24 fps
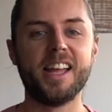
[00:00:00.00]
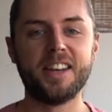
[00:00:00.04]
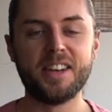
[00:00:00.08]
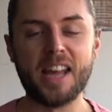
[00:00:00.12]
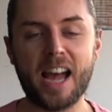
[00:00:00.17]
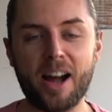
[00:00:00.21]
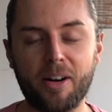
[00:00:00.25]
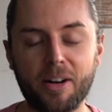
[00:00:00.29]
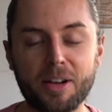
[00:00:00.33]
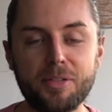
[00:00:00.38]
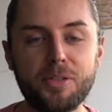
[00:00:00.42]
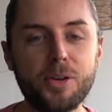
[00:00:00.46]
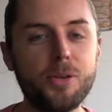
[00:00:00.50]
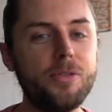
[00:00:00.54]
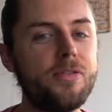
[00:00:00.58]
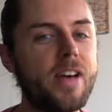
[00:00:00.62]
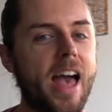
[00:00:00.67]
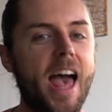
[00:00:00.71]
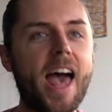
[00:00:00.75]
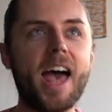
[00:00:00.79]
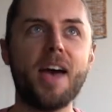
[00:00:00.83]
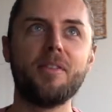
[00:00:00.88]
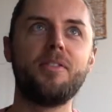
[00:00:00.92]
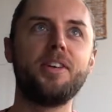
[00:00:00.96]
Now, if you've
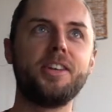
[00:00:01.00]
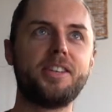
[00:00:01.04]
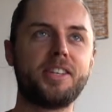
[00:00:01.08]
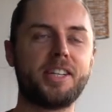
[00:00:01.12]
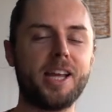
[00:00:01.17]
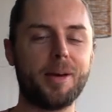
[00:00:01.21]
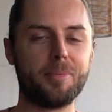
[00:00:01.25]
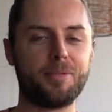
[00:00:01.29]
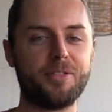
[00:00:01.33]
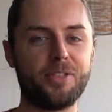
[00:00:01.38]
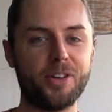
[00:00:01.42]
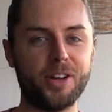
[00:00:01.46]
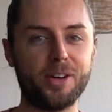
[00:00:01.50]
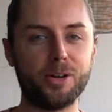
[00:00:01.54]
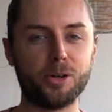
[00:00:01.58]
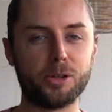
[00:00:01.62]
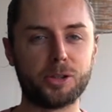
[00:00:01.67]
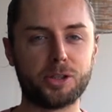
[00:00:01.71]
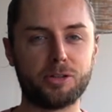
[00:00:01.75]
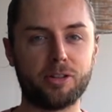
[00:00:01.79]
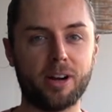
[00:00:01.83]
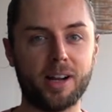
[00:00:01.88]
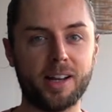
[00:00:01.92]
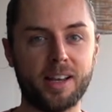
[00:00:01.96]
ever stepped foot in
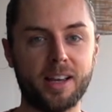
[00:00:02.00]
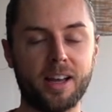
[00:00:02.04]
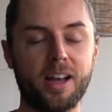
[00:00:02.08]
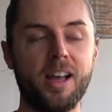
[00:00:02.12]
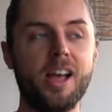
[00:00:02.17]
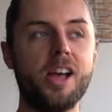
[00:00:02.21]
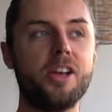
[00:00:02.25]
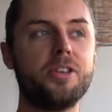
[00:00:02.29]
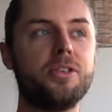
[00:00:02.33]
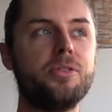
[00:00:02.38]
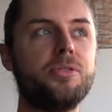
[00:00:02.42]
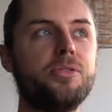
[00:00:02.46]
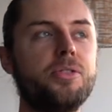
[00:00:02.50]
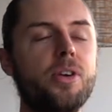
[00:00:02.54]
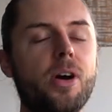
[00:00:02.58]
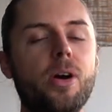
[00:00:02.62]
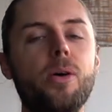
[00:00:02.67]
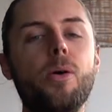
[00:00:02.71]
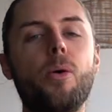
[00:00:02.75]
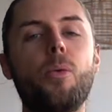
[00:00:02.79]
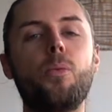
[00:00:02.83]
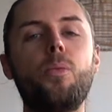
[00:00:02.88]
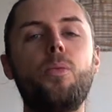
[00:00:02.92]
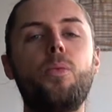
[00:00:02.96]
Australia, you
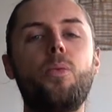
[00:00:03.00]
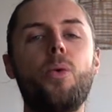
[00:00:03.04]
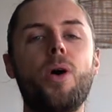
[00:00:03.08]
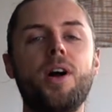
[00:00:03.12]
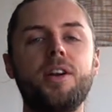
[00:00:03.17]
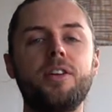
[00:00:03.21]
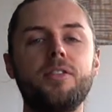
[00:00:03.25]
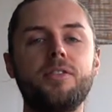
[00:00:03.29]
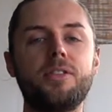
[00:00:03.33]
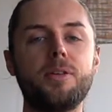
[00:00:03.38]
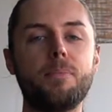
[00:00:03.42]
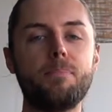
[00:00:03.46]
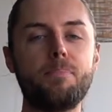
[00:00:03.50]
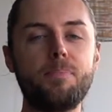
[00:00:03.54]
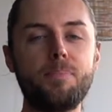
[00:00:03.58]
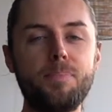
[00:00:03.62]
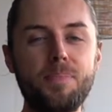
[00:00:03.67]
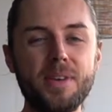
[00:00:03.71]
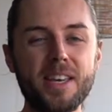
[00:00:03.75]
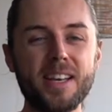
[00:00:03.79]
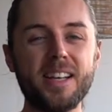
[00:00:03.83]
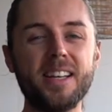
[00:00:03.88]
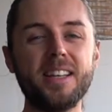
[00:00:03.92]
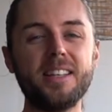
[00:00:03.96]
know one of the
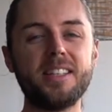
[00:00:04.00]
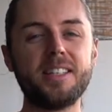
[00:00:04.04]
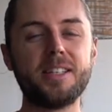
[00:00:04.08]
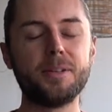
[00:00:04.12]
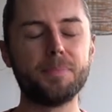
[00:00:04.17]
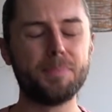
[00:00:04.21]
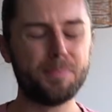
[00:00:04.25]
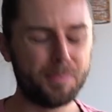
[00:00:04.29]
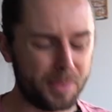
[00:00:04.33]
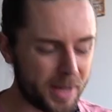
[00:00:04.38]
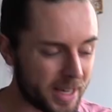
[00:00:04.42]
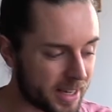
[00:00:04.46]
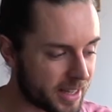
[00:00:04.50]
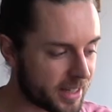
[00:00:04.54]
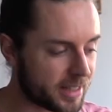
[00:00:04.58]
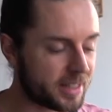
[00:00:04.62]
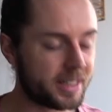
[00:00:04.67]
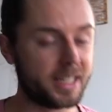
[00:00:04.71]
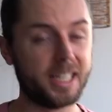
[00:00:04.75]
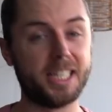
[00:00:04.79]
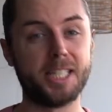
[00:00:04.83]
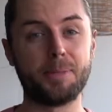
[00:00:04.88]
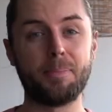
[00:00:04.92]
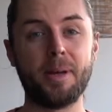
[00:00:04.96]
biggest
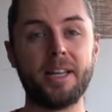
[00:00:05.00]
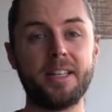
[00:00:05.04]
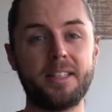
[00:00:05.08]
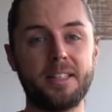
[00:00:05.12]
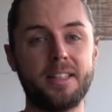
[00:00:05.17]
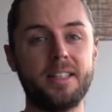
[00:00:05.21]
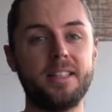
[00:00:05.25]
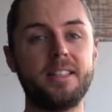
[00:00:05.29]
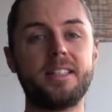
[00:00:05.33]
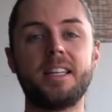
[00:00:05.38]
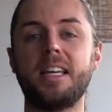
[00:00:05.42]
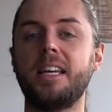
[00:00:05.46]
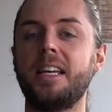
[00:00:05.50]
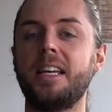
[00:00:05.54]
expenses